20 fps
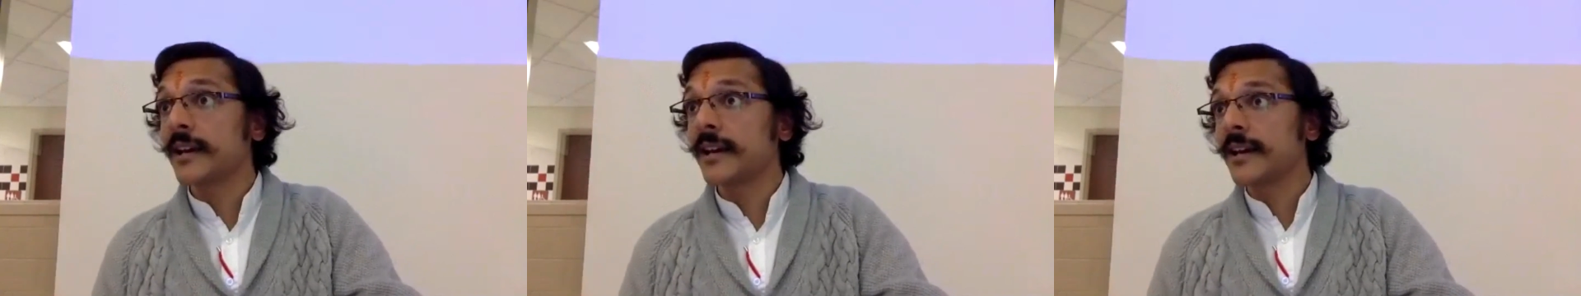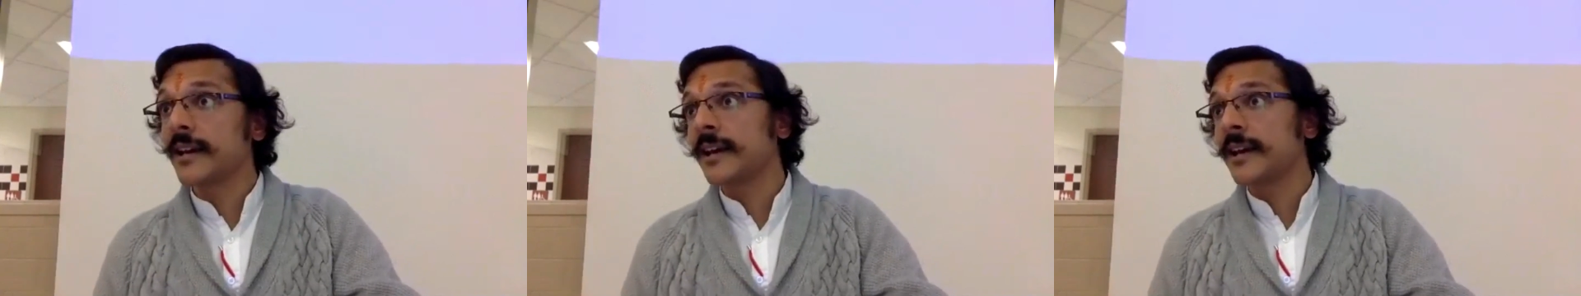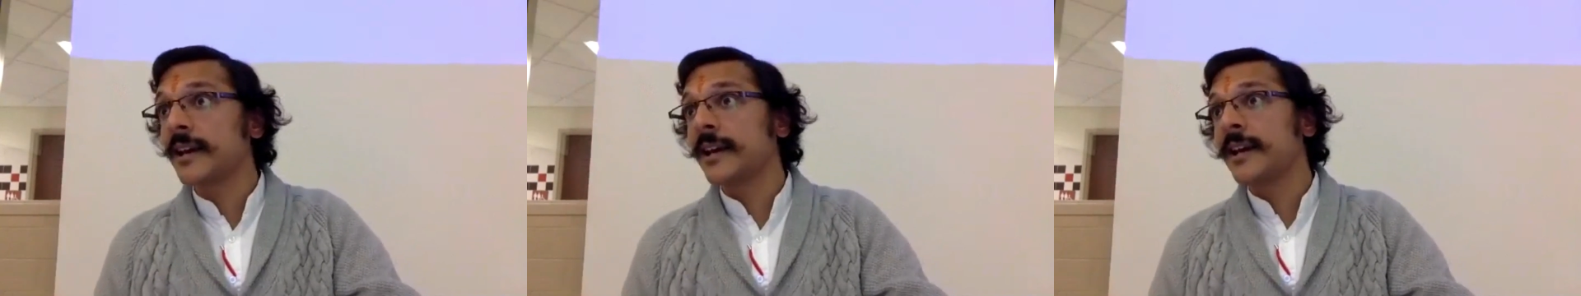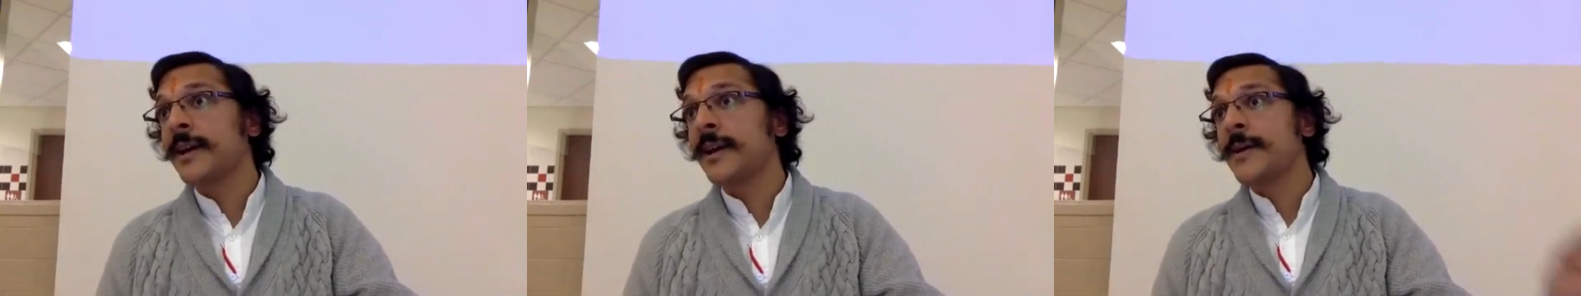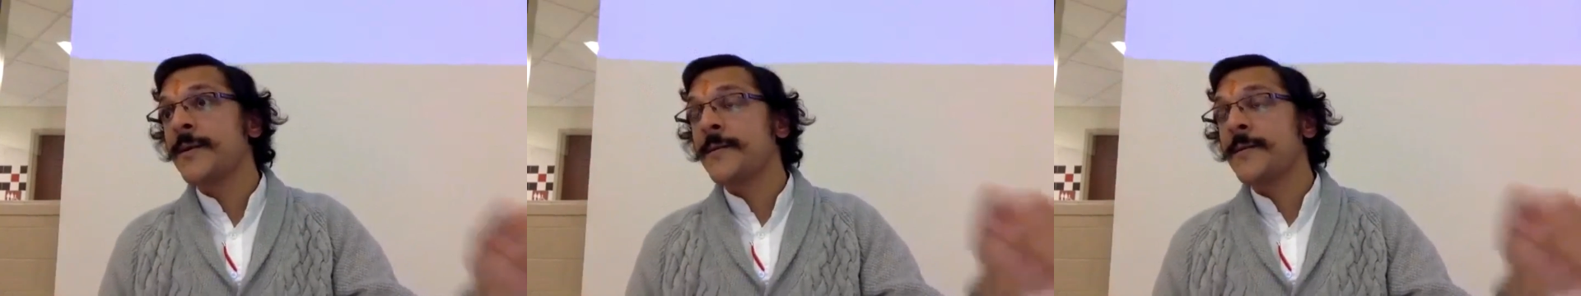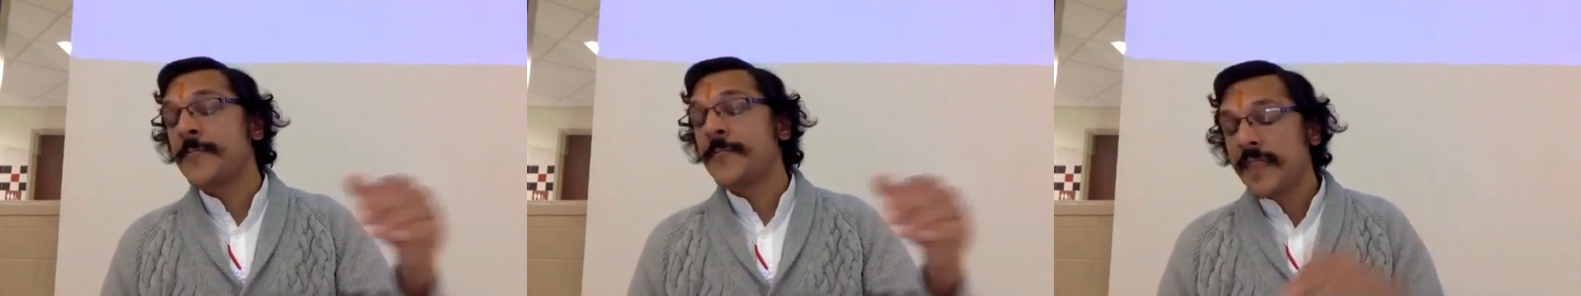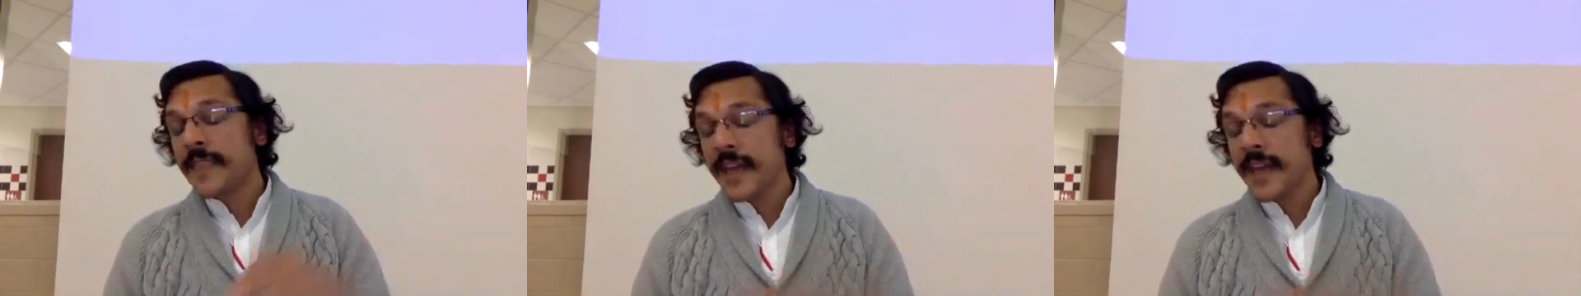And he tells this